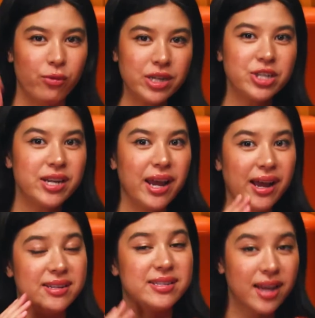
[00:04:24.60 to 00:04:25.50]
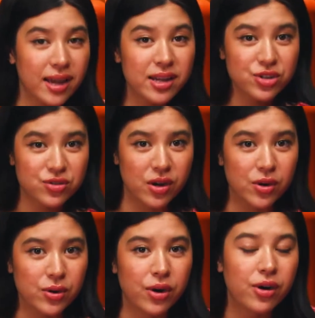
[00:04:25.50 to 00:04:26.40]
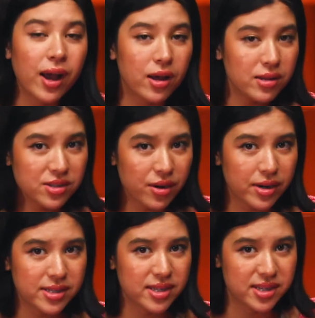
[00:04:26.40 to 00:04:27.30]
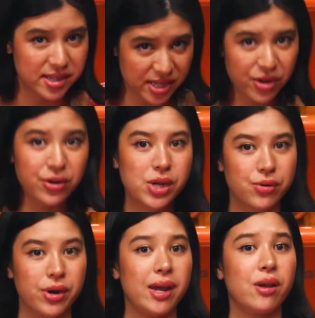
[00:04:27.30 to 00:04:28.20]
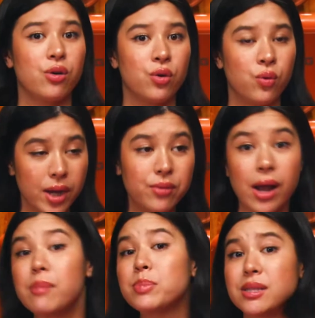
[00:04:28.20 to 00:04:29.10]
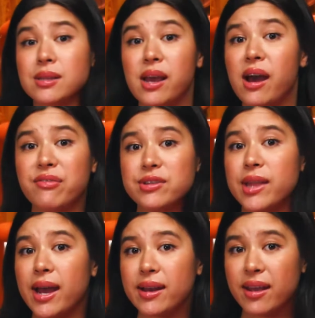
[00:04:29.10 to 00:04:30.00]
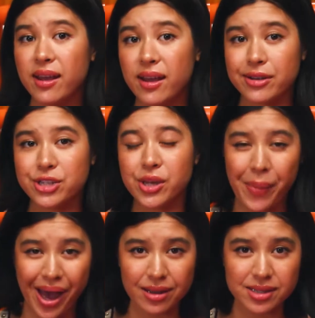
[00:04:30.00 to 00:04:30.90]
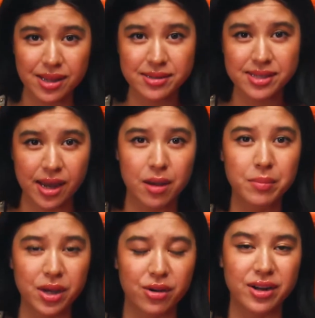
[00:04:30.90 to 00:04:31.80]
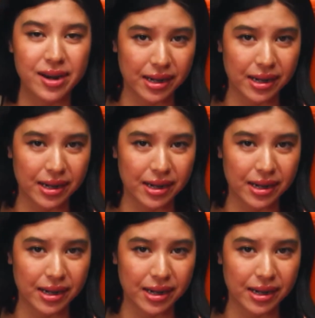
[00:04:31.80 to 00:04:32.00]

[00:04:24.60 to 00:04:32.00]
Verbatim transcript: Once she had a second stroke, her health started to deteriorate quite rapidly after that, and she passed that same year in